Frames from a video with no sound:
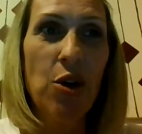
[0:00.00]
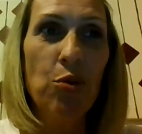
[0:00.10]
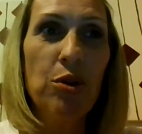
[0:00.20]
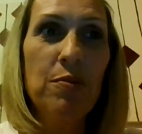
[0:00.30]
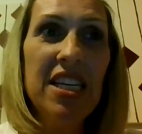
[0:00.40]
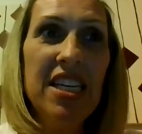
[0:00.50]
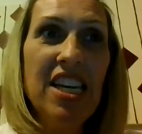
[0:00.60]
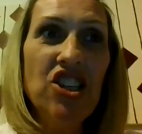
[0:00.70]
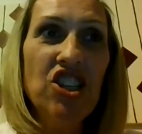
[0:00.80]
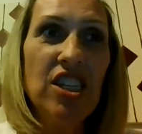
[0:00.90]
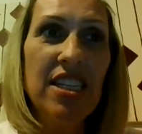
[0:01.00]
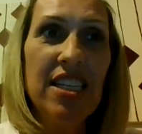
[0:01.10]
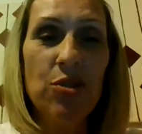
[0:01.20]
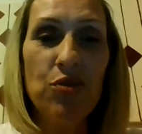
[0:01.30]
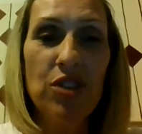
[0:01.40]
Remediation
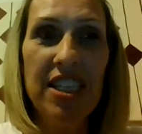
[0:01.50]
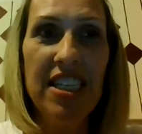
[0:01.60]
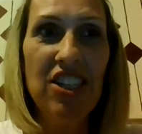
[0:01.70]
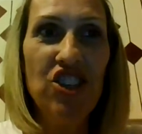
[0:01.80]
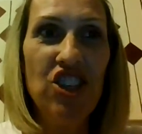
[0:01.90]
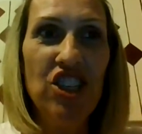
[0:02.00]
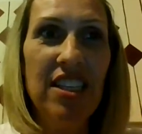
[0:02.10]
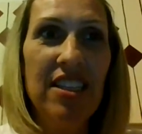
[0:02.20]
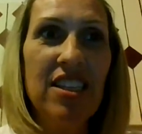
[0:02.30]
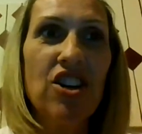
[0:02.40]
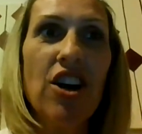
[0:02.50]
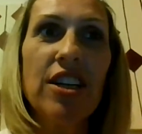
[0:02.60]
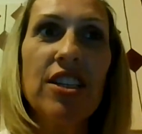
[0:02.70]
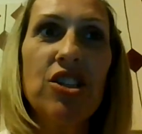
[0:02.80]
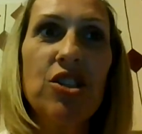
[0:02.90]
is reteaching. This
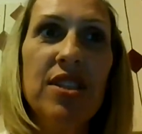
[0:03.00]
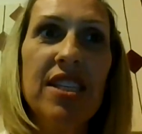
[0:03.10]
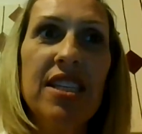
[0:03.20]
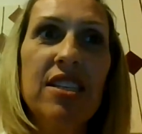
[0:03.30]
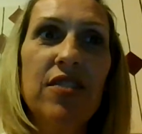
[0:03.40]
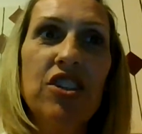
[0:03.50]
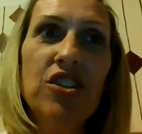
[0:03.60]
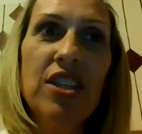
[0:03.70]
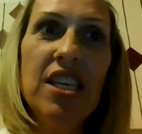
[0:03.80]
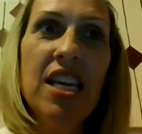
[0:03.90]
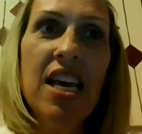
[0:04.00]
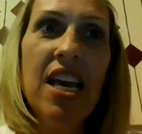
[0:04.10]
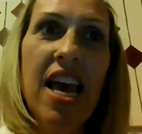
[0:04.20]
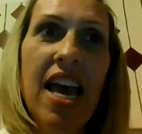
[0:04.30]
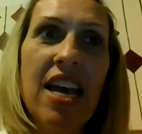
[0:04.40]
targets students individually
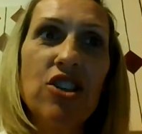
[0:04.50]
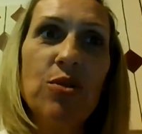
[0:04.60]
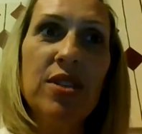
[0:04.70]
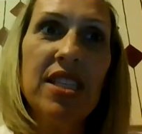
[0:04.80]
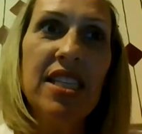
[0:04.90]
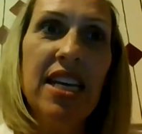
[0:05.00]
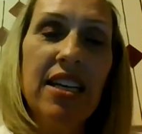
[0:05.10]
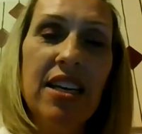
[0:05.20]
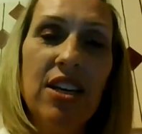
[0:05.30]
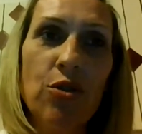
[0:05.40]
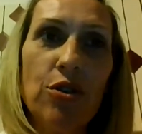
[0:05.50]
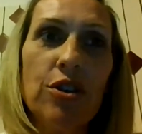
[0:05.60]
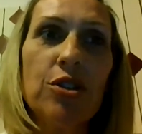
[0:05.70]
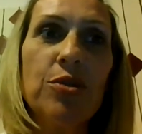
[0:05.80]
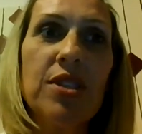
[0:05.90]
and use the data in order
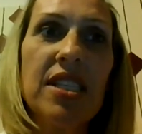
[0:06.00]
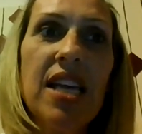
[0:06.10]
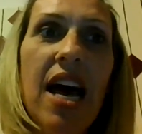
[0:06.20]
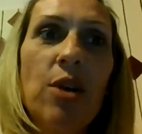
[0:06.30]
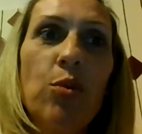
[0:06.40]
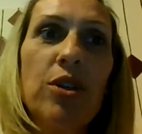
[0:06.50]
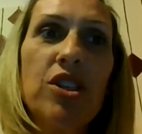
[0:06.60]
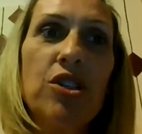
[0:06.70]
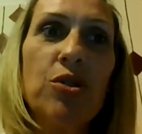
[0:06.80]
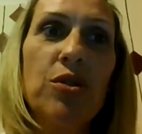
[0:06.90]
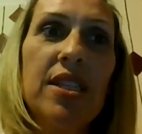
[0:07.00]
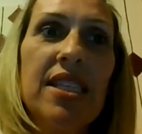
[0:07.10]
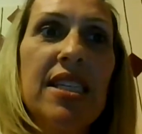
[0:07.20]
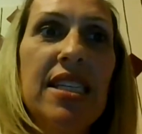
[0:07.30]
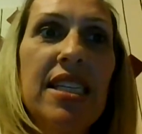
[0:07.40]
to decide which
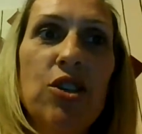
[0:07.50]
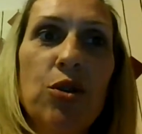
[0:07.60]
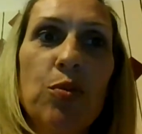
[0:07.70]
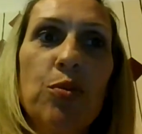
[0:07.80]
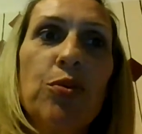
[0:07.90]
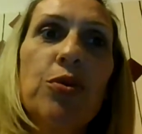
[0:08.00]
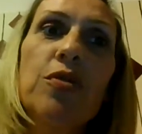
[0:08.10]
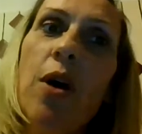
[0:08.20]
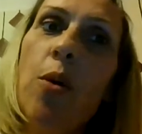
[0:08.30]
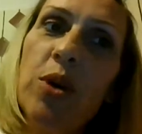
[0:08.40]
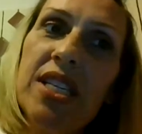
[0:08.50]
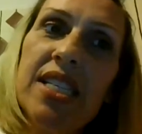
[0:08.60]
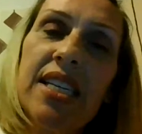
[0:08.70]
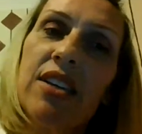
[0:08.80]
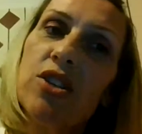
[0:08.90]
students need to improve on which
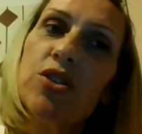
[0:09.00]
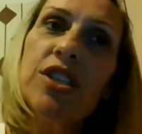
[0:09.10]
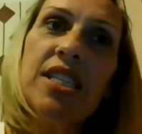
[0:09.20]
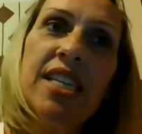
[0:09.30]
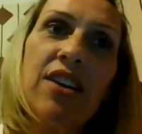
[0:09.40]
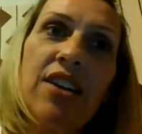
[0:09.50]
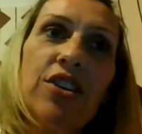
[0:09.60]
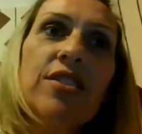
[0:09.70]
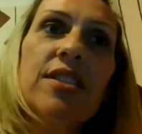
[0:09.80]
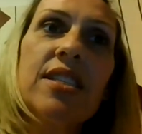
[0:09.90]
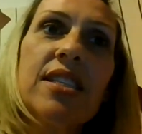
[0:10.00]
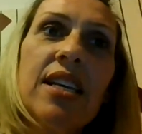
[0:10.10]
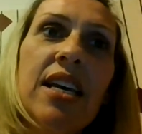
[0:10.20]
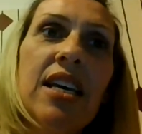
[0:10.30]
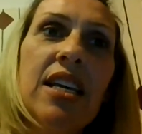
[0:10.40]
skills or standards.
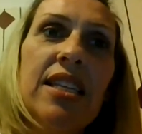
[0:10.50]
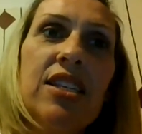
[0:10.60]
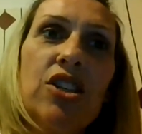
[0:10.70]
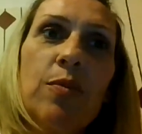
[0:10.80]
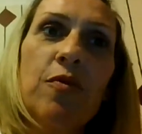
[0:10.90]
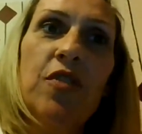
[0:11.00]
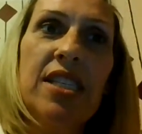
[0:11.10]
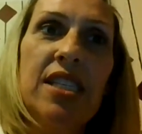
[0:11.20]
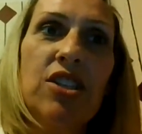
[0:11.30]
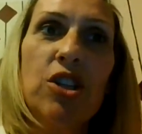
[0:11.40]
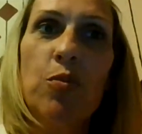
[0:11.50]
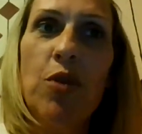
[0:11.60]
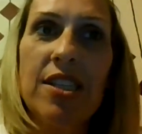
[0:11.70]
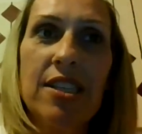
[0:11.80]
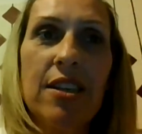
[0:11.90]
This term fits into the
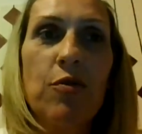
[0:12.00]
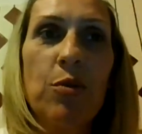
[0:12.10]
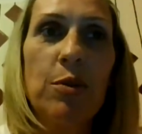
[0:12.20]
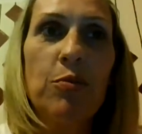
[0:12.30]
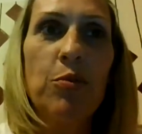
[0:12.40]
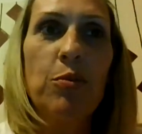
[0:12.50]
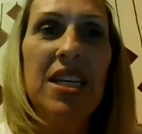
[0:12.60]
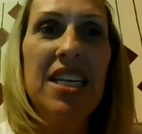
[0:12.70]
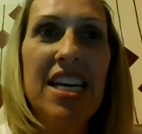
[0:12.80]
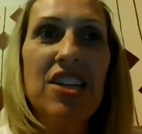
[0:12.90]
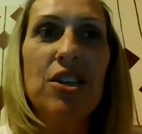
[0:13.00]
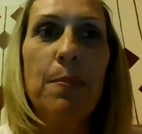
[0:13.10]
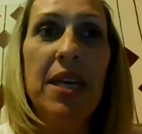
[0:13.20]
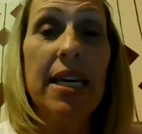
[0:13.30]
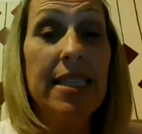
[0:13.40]
process of
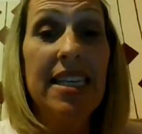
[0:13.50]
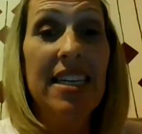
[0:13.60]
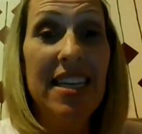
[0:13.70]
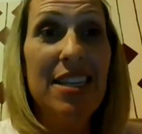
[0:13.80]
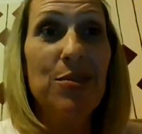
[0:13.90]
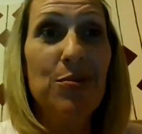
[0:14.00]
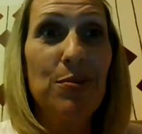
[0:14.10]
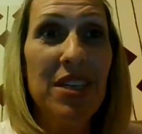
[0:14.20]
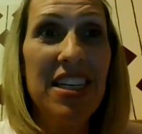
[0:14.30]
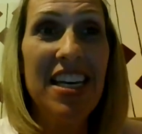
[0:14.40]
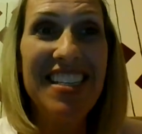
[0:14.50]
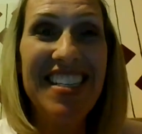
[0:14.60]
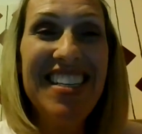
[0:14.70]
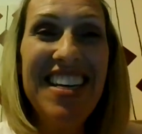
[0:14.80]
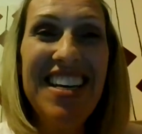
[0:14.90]
remediation because it is
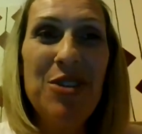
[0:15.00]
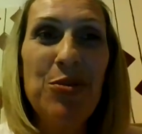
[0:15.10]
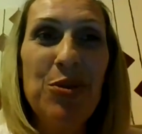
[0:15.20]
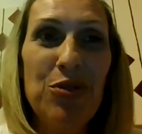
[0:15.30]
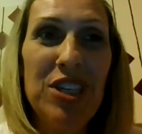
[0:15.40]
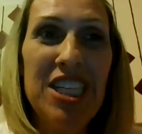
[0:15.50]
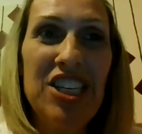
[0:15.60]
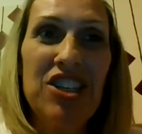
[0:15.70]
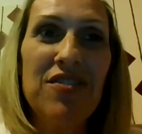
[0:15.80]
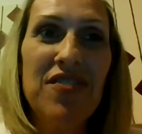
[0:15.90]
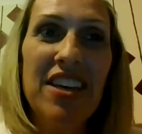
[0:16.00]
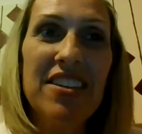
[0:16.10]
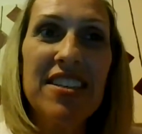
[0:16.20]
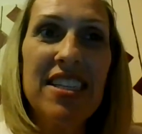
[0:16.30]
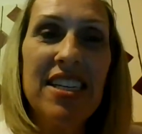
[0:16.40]
remediation. When reteaching
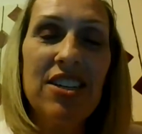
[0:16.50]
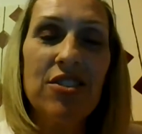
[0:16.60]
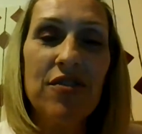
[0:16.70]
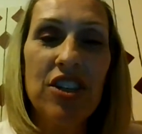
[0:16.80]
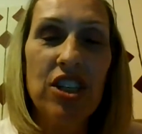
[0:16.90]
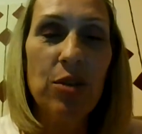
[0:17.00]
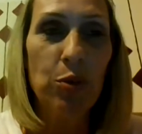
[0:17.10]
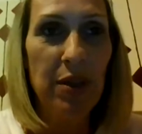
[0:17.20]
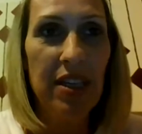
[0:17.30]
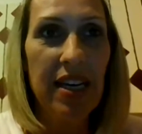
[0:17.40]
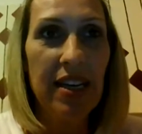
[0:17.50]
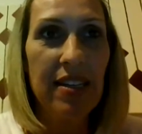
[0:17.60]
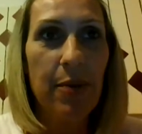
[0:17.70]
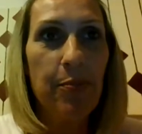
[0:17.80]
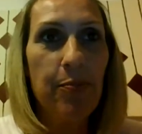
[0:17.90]
fails, then intervention would be the next
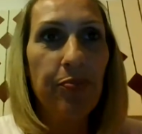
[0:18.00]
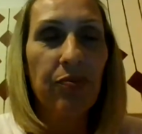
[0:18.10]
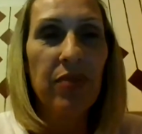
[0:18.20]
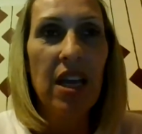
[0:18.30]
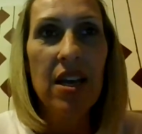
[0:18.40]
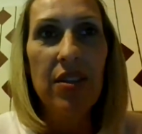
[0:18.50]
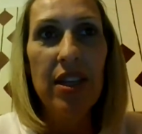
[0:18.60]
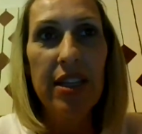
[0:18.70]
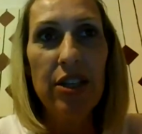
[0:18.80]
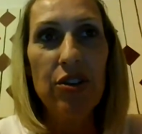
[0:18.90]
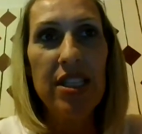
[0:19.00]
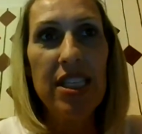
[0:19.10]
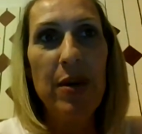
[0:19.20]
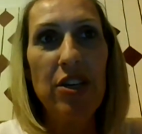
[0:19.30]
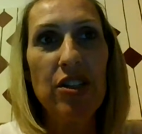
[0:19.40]
step. The literacy
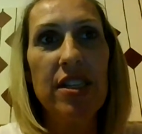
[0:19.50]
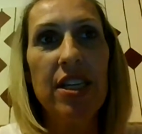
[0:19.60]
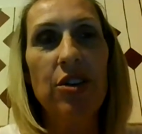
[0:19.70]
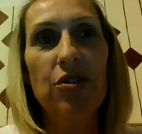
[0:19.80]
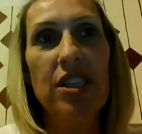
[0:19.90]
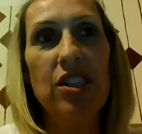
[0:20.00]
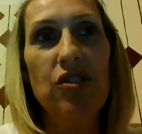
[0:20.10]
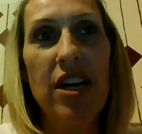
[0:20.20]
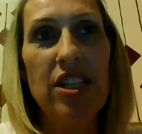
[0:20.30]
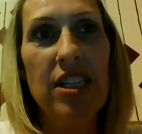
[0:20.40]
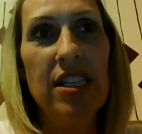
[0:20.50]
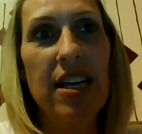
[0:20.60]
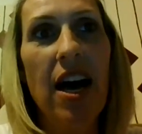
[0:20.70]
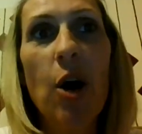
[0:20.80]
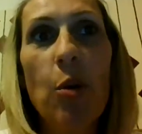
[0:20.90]
specialist can create strategies to
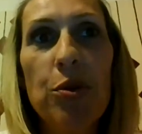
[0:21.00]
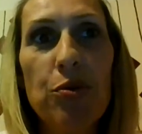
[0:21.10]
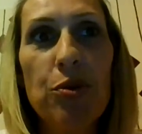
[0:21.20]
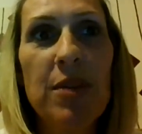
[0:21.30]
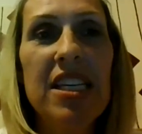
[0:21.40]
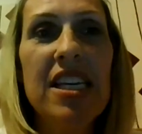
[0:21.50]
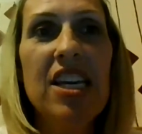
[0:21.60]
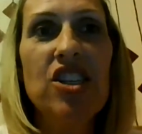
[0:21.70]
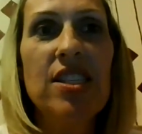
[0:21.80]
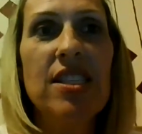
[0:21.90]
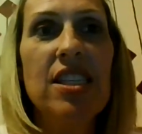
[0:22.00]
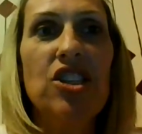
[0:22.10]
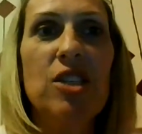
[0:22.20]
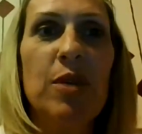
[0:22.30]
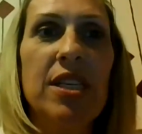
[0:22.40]
help with remediation, such
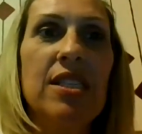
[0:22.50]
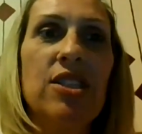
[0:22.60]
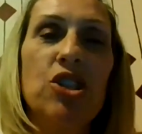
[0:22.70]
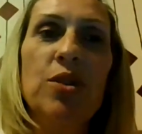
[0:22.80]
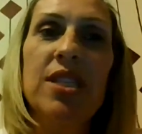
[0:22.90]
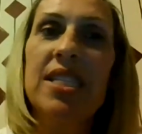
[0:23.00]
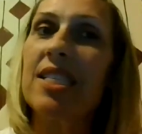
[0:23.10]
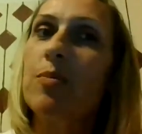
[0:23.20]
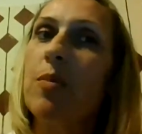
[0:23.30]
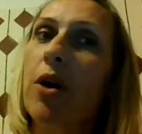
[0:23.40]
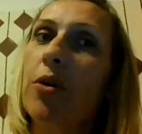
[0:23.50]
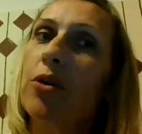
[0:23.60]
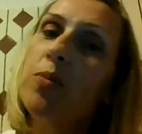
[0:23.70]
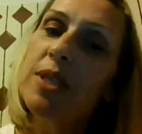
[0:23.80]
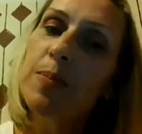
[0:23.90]
as placing students in small
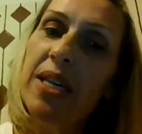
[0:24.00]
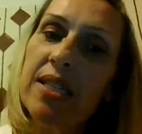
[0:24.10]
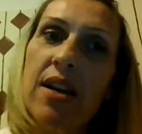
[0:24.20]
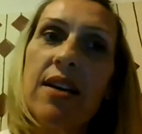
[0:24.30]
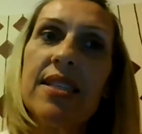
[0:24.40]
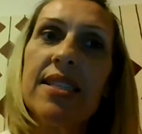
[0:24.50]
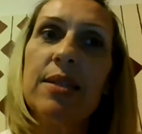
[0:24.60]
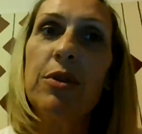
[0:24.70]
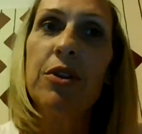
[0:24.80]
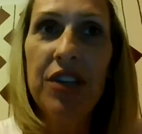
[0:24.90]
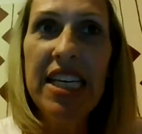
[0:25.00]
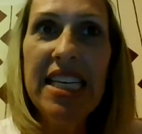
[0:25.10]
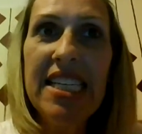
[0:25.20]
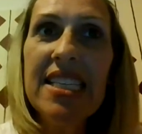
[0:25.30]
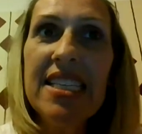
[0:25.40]
groups based on similar
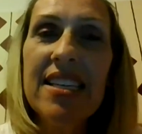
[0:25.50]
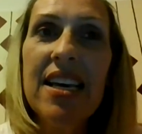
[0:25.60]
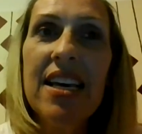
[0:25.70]
needs.